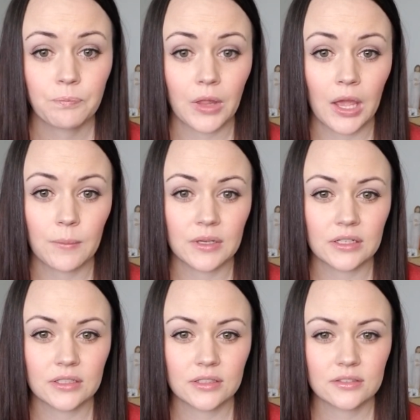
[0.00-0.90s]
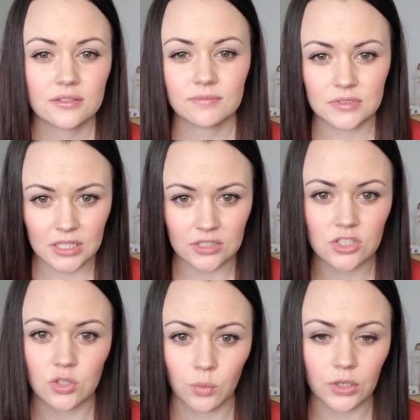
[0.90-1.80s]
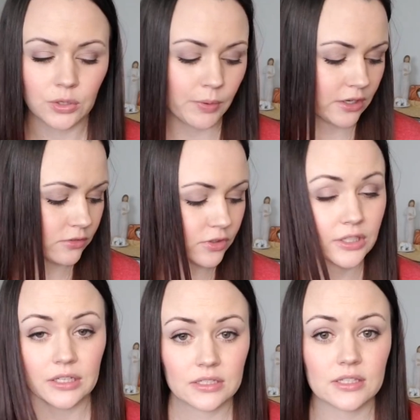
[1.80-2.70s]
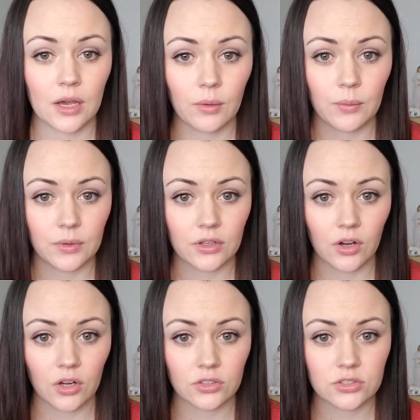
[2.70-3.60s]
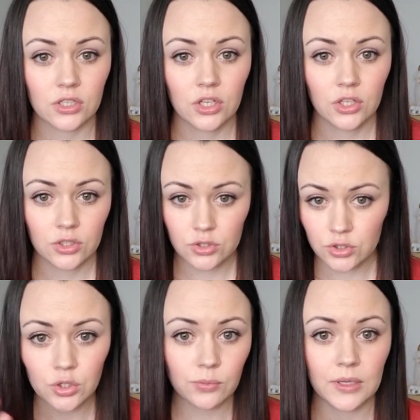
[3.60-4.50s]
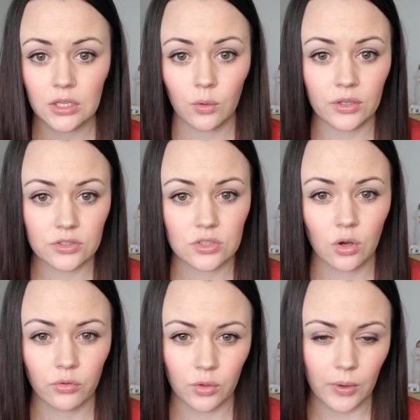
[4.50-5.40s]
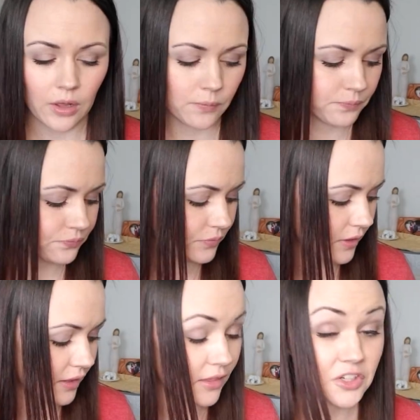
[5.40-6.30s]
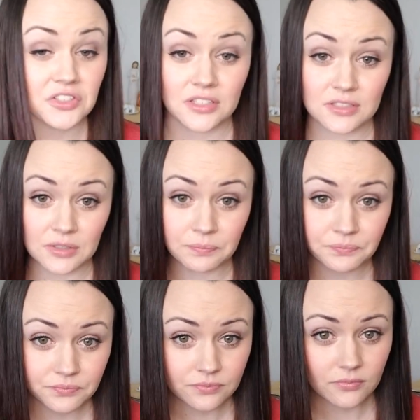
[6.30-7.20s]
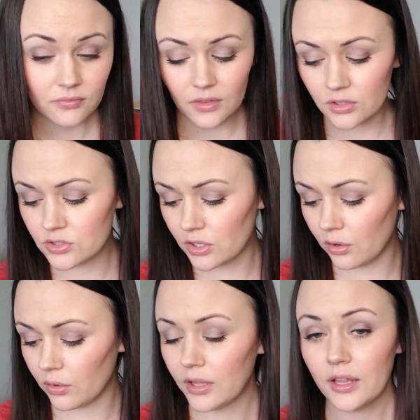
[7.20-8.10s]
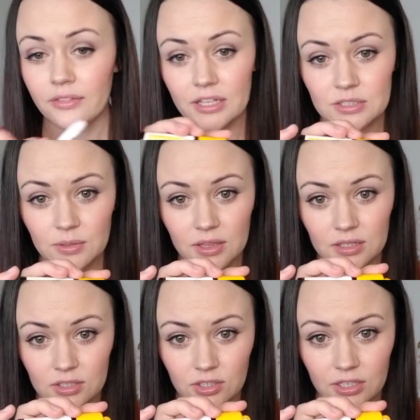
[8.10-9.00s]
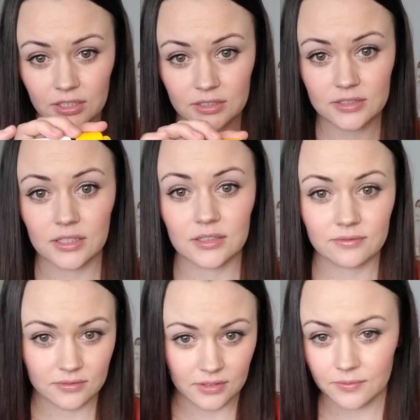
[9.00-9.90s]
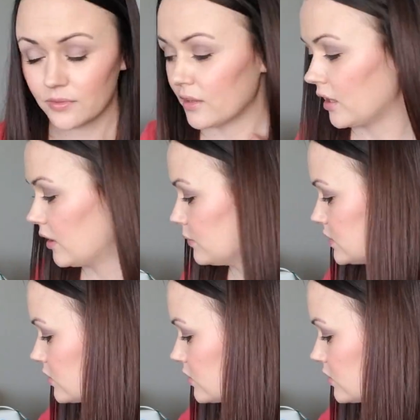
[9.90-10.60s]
and it tends to work better for kids that way when there aren't too many oils to overwhelm their system. So that's what Thinker is, and it's